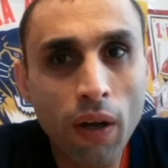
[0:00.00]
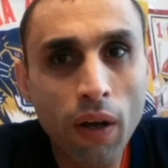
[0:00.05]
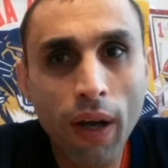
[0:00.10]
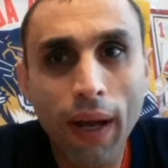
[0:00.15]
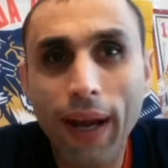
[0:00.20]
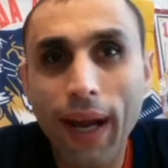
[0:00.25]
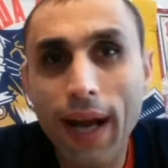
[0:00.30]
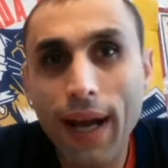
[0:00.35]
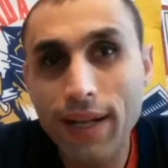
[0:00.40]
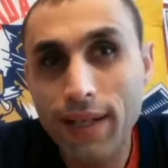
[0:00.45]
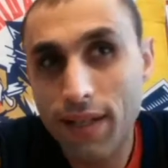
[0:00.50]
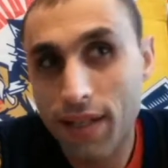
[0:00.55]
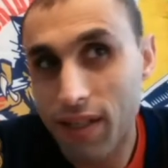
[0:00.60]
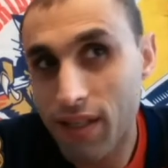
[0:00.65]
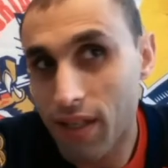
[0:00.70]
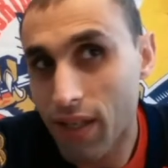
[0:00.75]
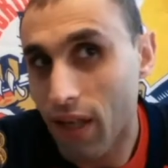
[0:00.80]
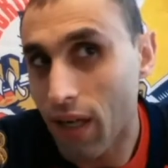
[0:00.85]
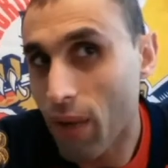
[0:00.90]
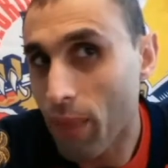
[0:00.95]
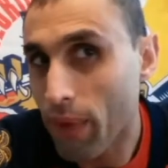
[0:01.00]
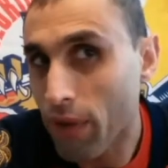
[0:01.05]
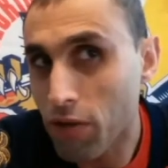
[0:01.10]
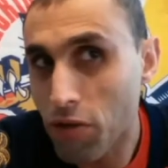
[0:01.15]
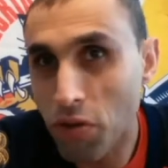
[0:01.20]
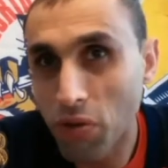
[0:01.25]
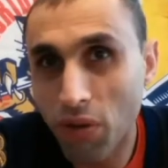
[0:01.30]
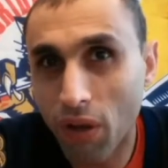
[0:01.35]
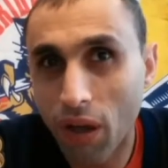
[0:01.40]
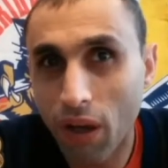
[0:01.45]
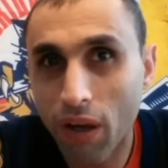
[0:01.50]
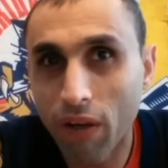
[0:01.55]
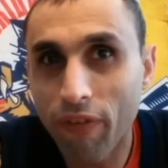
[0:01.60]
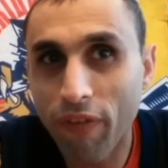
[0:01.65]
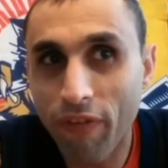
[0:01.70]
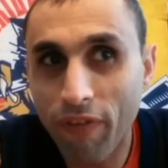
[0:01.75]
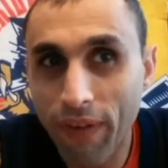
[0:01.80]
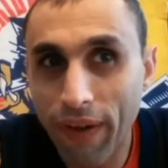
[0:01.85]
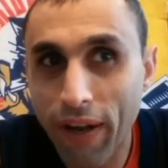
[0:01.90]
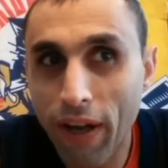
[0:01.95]
Hey guys, this isn't going to be too long of
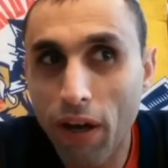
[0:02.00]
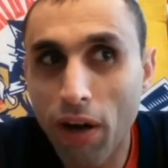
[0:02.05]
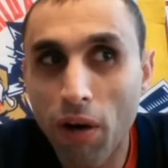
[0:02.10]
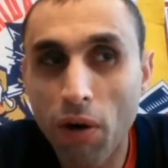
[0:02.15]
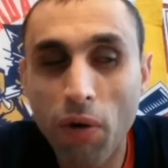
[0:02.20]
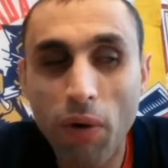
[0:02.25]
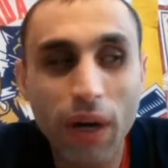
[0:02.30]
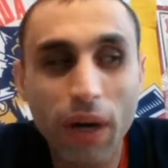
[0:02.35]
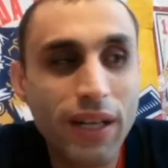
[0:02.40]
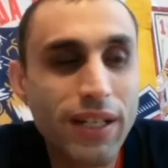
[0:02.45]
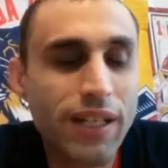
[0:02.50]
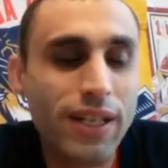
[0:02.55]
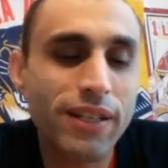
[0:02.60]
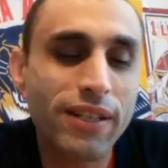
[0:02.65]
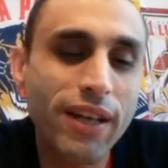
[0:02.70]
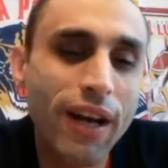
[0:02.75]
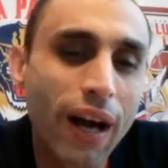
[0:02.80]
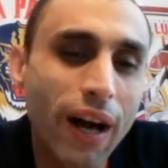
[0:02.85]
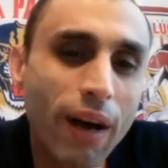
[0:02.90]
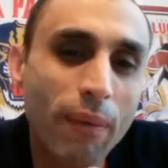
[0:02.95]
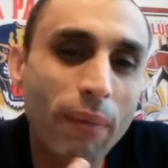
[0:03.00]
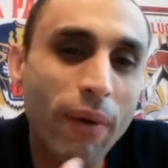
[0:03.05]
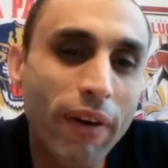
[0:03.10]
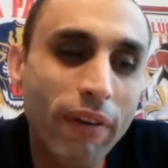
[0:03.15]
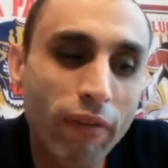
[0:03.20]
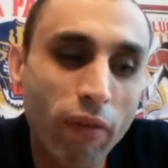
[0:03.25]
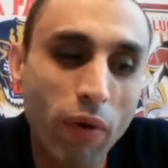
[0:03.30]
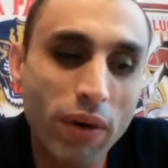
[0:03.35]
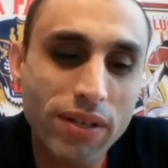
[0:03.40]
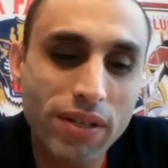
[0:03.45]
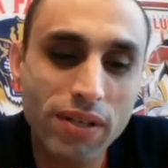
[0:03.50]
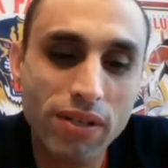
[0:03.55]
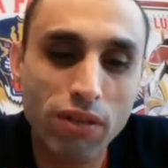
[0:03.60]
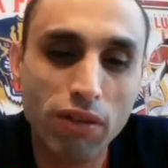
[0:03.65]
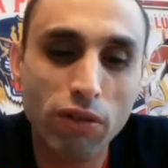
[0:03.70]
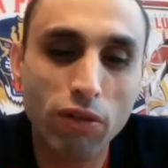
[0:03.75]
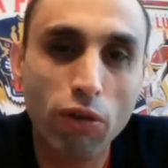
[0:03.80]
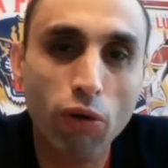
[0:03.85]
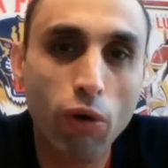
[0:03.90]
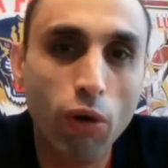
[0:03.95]
a video. As you can tell, my voice is a
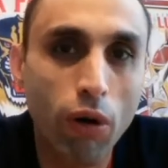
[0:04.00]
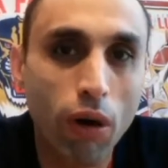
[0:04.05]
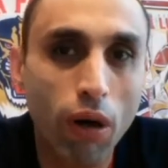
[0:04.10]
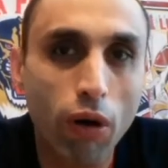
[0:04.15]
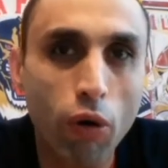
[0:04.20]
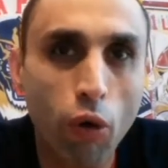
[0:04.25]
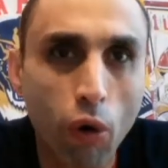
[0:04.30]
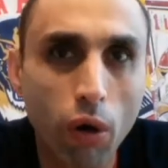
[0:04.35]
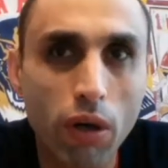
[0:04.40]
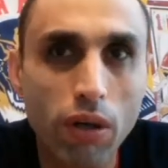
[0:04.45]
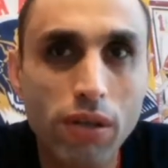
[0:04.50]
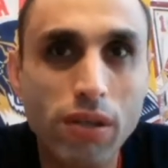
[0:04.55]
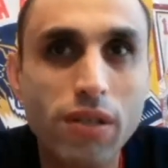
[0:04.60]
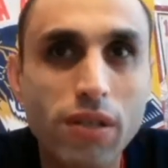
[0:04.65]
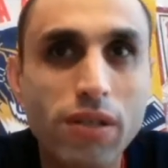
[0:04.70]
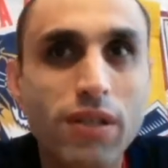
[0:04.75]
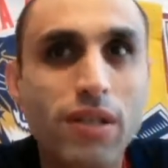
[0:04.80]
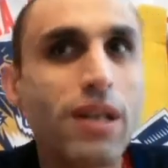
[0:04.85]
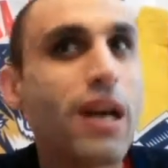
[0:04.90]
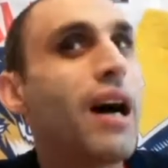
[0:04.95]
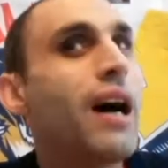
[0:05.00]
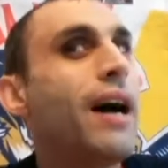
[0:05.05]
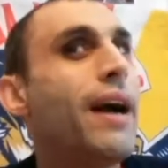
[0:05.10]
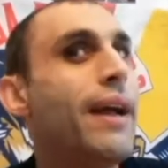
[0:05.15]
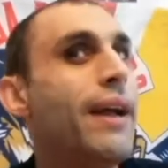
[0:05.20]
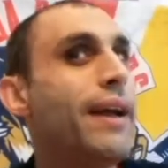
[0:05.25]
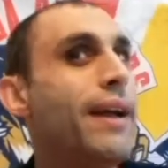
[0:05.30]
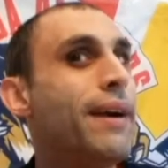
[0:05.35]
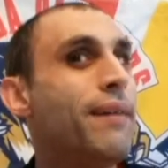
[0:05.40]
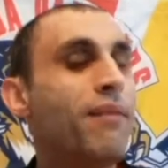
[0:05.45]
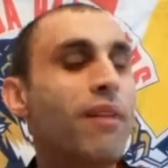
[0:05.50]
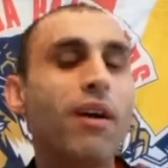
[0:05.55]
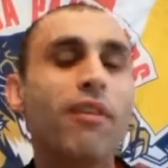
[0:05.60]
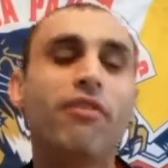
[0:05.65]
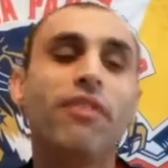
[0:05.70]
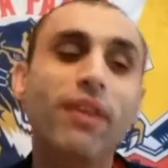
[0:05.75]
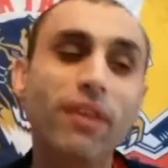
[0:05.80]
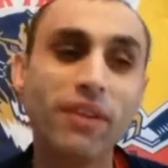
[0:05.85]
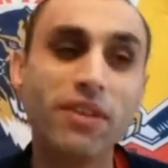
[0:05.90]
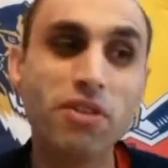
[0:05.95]
little hoarse. I am not
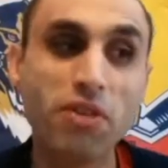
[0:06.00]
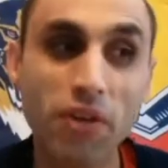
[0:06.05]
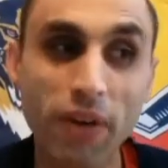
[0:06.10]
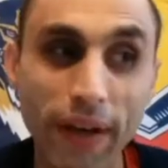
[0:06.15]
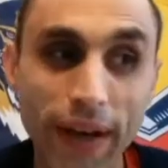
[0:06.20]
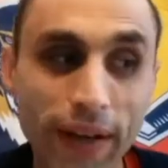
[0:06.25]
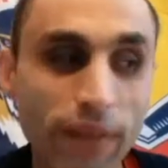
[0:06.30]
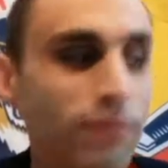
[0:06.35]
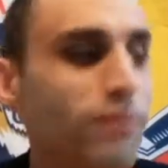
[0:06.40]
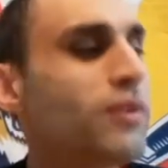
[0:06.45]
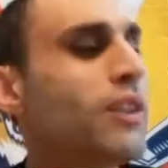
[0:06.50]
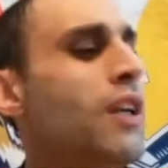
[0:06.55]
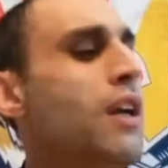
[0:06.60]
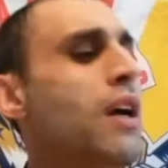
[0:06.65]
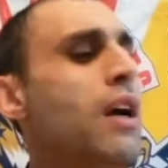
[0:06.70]
feeling too great.